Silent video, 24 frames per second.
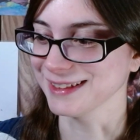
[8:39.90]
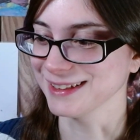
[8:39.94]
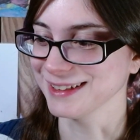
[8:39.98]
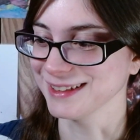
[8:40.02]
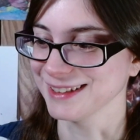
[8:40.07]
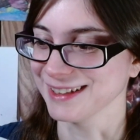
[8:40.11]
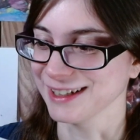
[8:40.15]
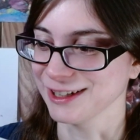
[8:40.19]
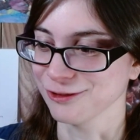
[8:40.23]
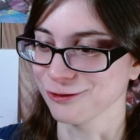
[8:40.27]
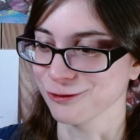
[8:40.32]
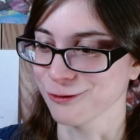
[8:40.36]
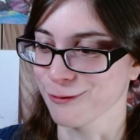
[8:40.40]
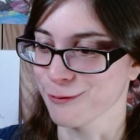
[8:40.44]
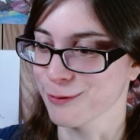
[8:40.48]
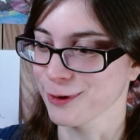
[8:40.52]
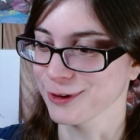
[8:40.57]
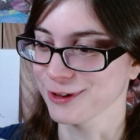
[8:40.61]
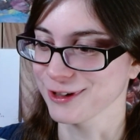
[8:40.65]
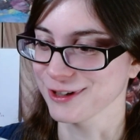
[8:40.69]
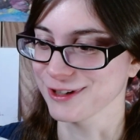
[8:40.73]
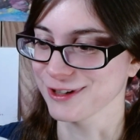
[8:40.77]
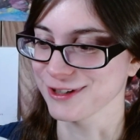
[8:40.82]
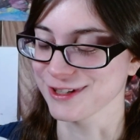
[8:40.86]

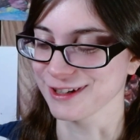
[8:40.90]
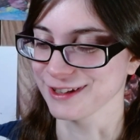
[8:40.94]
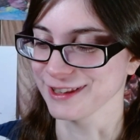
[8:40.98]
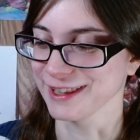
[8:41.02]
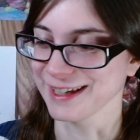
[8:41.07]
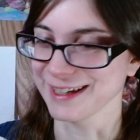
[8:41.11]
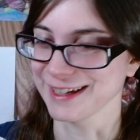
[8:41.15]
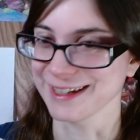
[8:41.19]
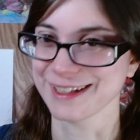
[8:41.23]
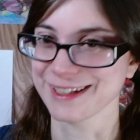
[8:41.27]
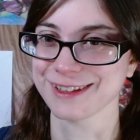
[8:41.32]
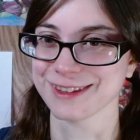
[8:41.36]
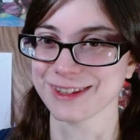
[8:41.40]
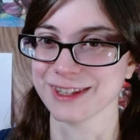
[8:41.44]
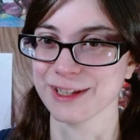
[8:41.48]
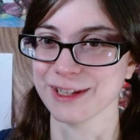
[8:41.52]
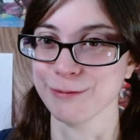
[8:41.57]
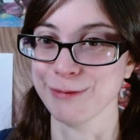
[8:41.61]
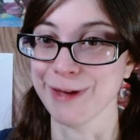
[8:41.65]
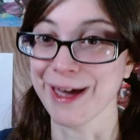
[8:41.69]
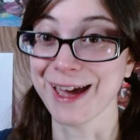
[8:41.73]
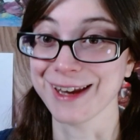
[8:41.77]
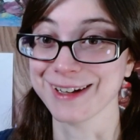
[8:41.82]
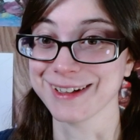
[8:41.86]
reporters are the
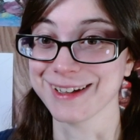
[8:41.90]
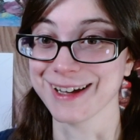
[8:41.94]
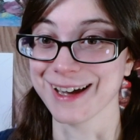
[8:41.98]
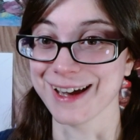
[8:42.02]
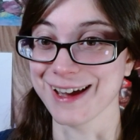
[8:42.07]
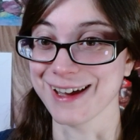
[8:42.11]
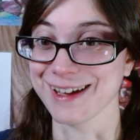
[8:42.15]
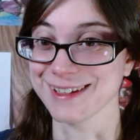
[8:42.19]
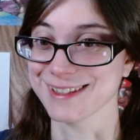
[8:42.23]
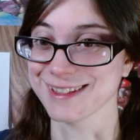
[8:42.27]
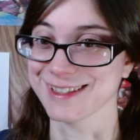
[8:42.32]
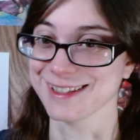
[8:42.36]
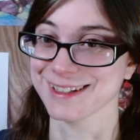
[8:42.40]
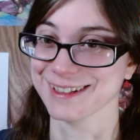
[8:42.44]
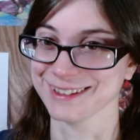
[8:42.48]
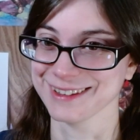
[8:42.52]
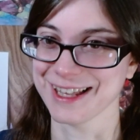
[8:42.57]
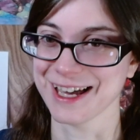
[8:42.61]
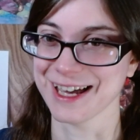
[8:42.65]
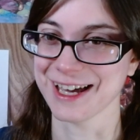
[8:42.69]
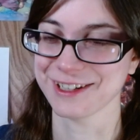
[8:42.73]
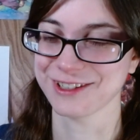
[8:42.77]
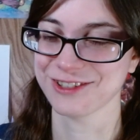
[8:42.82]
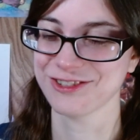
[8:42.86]
bad guys in a
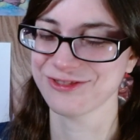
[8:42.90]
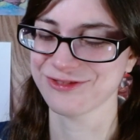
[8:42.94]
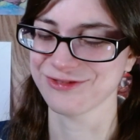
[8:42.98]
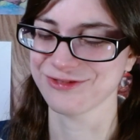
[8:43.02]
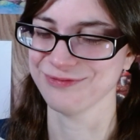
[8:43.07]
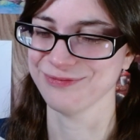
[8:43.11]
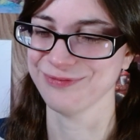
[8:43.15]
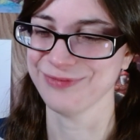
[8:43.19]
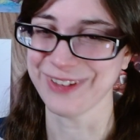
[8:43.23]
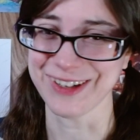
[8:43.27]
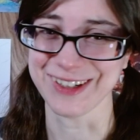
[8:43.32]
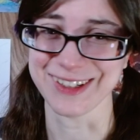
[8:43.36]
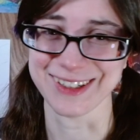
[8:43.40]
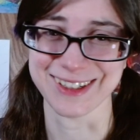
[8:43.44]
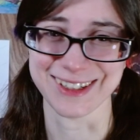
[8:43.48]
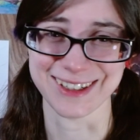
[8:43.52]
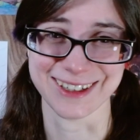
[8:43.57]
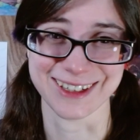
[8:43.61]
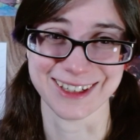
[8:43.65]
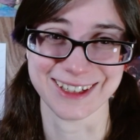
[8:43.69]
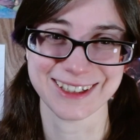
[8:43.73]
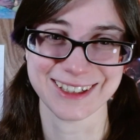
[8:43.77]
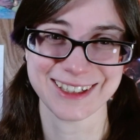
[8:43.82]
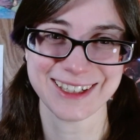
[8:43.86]
lot of
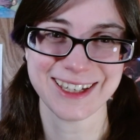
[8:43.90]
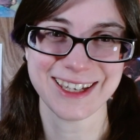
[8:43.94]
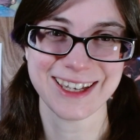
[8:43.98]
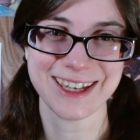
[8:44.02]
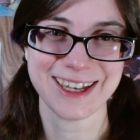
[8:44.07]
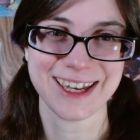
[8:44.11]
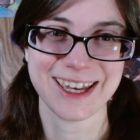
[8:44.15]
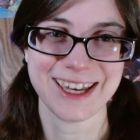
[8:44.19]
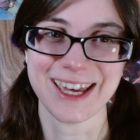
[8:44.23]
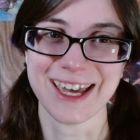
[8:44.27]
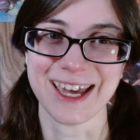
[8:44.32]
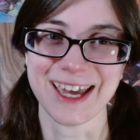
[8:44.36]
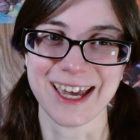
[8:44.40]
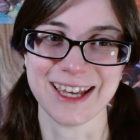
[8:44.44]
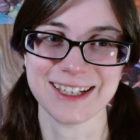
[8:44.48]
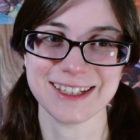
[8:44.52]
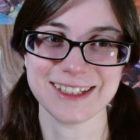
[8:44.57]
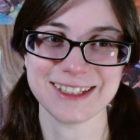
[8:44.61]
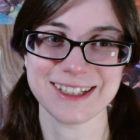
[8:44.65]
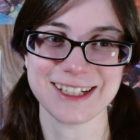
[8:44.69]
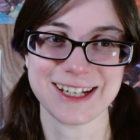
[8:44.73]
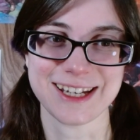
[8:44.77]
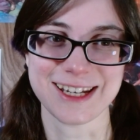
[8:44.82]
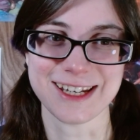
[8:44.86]
media,
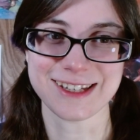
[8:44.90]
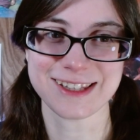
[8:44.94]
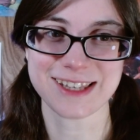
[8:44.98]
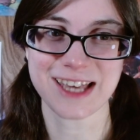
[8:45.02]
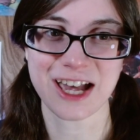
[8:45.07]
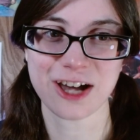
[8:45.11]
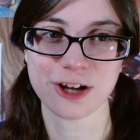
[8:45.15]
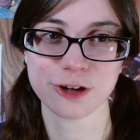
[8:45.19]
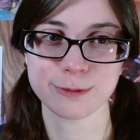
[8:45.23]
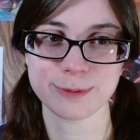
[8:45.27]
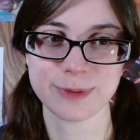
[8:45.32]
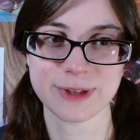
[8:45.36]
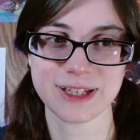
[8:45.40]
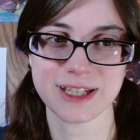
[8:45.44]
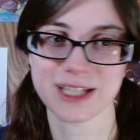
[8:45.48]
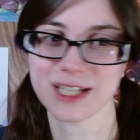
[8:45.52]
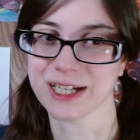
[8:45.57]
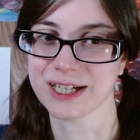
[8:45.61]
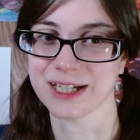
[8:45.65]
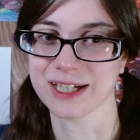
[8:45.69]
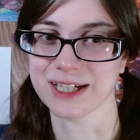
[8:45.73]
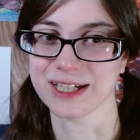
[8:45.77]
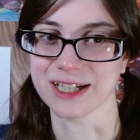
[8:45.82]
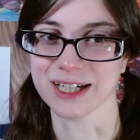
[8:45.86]
and he's helping
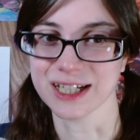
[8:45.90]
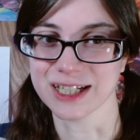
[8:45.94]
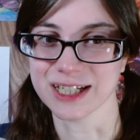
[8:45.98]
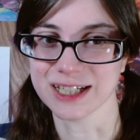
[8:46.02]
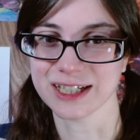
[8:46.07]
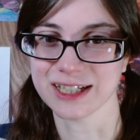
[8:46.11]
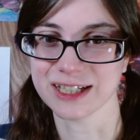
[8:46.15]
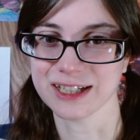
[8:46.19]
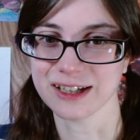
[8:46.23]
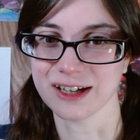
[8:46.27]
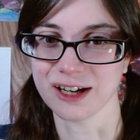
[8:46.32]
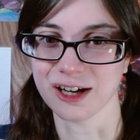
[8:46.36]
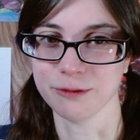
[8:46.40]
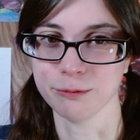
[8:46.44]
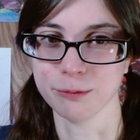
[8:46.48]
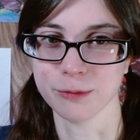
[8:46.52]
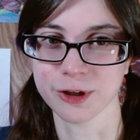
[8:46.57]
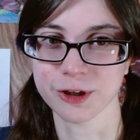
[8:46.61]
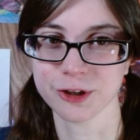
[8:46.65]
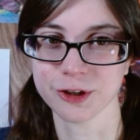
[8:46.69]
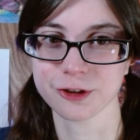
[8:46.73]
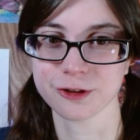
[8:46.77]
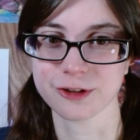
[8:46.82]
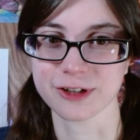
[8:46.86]
a
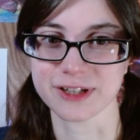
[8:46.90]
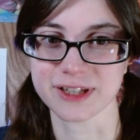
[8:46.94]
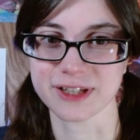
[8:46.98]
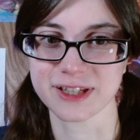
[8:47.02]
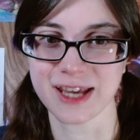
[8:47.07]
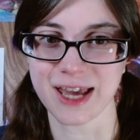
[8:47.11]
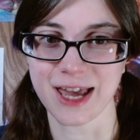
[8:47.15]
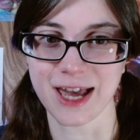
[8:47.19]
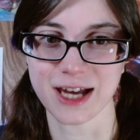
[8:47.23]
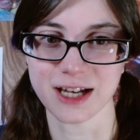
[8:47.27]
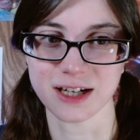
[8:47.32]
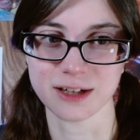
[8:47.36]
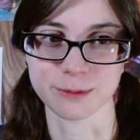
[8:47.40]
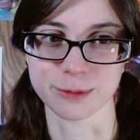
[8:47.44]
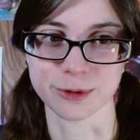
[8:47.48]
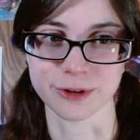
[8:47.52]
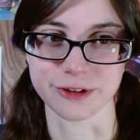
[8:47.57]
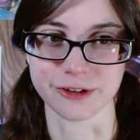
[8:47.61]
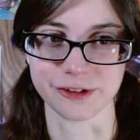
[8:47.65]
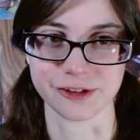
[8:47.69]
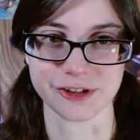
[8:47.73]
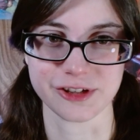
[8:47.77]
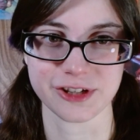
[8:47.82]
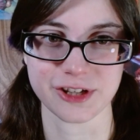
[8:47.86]
murderous
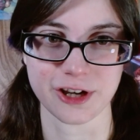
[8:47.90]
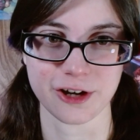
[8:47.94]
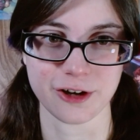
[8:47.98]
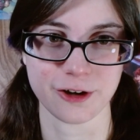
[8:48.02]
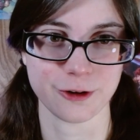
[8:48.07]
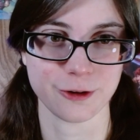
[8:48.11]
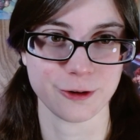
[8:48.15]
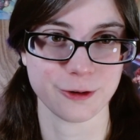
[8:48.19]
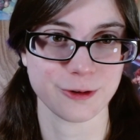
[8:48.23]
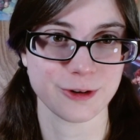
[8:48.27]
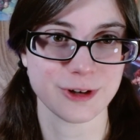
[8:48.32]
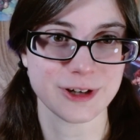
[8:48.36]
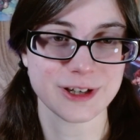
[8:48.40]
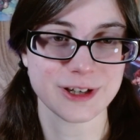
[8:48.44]
cannibal, so